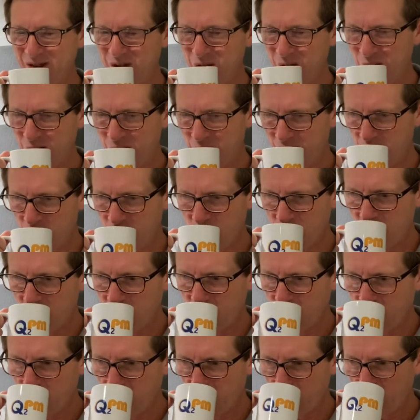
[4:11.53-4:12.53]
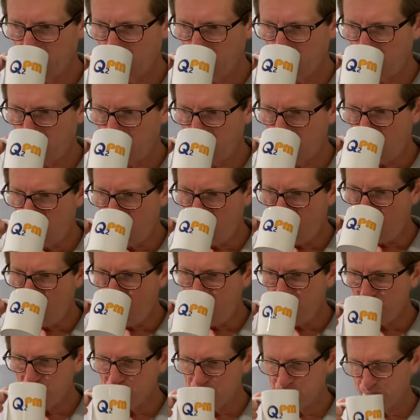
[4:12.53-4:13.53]

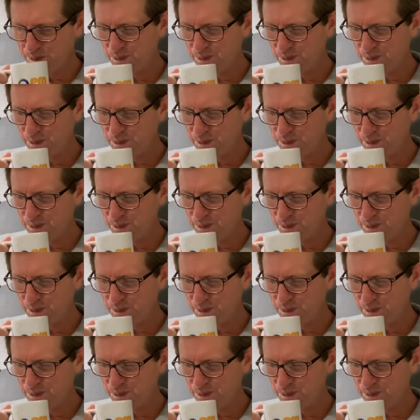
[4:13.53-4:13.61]
Nothing is said.